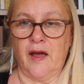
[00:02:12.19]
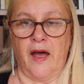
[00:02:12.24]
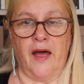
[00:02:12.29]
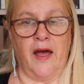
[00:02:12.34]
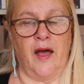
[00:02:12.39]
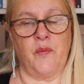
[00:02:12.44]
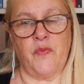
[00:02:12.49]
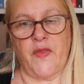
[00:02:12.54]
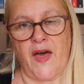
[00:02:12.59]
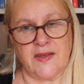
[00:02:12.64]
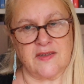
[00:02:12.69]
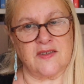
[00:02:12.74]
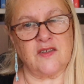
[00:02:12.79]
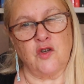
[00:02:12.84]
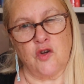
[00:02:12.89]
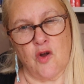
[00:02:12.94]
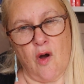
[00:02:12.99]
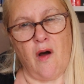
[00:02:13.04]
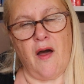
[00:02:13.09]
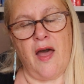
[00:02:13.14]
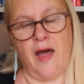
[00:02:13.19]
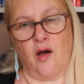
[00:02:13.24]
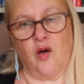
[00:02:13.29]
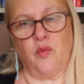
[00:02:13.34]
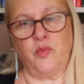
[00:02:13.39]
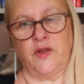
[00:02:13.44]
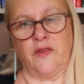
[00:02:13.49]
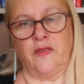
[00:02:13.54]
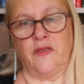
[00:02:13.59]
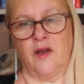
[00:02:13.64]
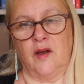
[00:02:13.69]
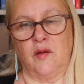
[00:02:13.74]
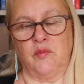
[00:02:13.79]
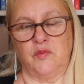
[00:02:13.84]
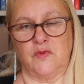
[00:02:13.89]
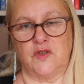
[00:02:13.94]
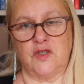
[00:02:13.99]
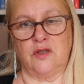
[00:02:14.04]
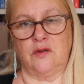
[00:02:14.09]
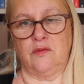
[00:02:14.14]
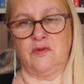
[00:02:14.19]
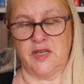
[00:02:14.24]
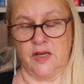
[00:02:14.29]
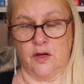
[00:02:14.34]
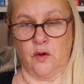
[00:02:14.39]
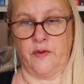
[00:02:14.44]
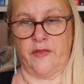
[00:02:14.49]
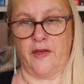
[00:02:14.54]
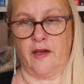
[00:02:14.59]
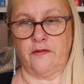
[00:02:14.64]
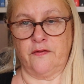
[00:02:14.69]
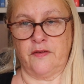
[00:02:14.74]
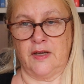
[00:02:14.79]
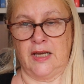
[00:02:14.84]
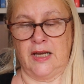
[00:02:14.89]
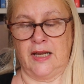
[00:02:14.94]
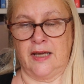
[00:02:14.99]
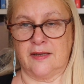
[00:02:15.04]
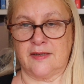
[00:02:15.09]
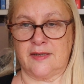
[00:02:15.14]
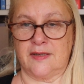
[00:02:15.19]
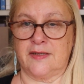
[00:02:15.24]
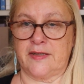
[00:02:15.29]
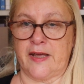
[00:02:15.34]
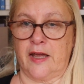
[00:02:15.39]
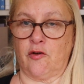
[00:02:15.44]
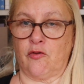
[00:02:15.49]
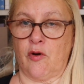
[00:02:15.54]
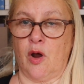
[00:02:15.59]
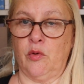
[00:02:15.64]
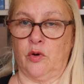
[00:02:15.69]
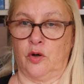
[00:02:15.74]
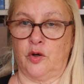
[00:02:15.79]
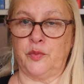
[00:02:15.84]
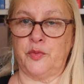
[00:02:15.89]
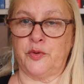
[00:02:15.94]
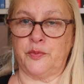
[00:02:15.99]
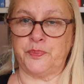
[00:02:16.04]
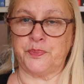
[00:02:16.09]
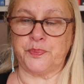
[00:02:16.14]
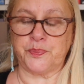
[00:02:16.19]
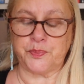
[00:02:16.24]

that's not helping them to deal with their feelings as they grow up.